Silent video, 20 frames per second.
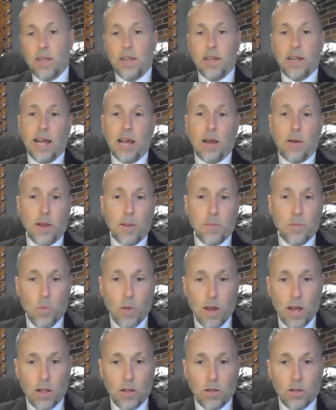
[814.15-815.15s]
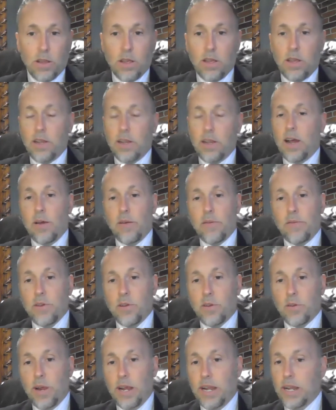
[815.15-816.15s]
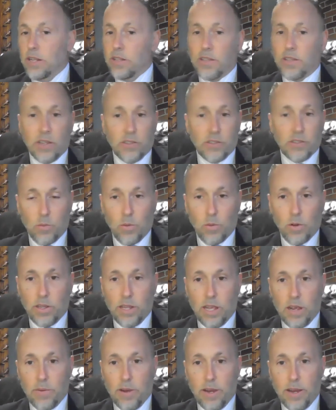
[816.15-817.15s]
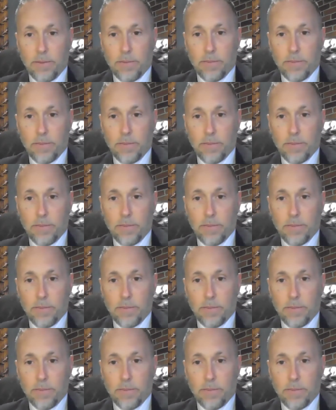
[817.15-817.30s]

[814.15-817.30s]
now I'm well, now I feel great. It doesn't work that way.